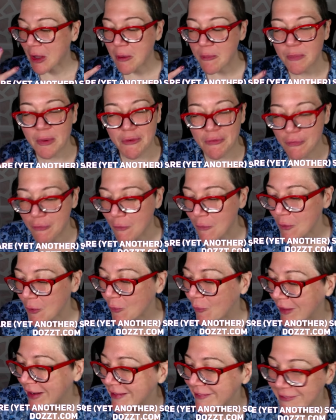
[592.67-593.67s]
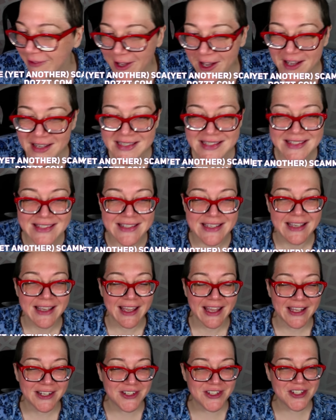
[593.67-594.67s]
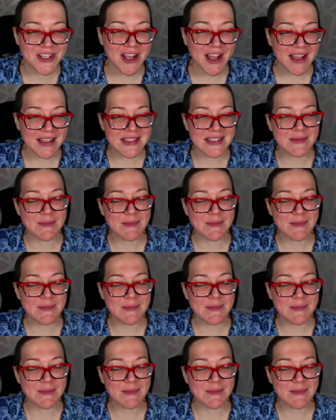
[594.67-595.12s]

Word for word: before weight loss headshots.